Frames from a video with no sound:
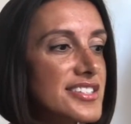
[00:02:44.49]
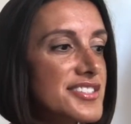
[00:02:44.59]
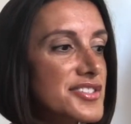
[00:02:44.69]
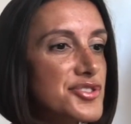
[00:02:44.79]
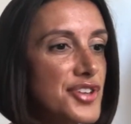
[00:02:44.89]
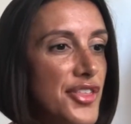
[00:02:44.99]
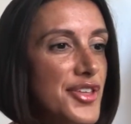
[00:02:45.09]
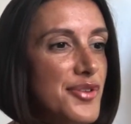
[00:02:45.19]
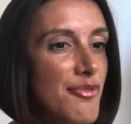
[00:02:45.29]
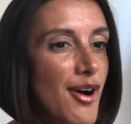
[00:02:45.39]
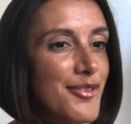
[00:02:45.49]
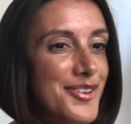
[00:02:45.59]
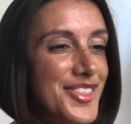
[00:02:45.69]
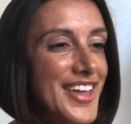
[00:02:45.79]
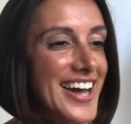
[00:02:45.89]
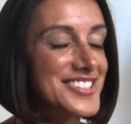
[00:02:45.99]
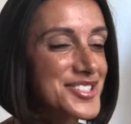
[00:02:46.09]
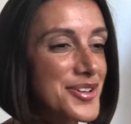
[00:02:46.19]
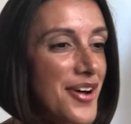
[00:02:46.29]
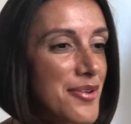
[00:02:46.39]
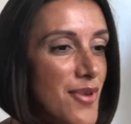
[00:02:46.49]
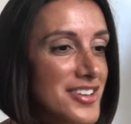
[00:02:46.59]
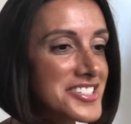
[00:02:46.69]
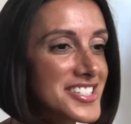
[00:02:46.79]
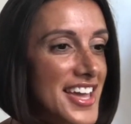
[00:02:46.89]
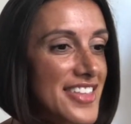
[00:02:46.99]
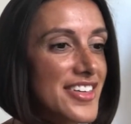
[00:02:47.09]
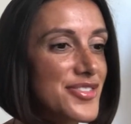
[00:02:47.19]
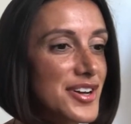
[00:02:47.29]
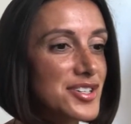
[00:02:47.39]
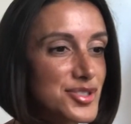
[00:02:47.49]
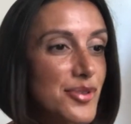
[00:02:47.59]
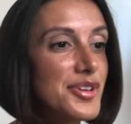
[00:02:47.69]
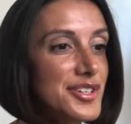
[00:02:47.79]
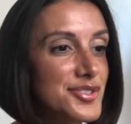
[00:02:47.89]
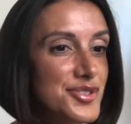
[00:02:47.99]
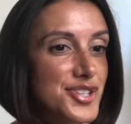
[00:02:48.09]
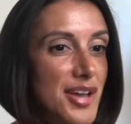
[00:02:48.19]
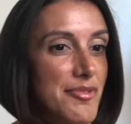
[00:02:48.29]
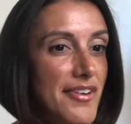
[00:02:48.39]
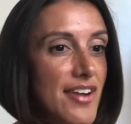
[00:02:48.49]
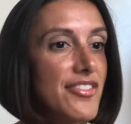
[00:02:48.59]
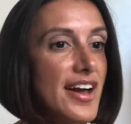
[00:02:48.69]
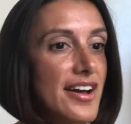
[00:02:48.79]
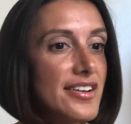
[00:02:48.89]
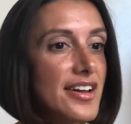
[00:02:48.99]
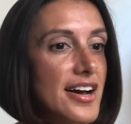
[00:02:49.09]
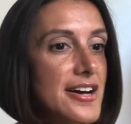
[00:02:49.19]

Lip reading: there's nothing wrong with that. So I want to say that there is no guilt or shame around that.